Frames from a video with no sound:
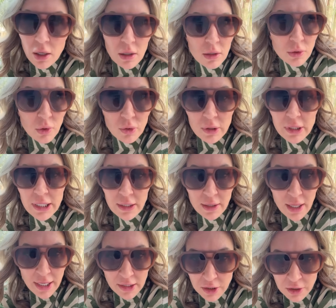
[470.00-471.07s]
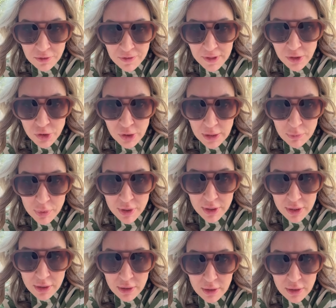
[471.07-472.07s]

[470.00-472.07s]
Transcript: Lori likes her field trips.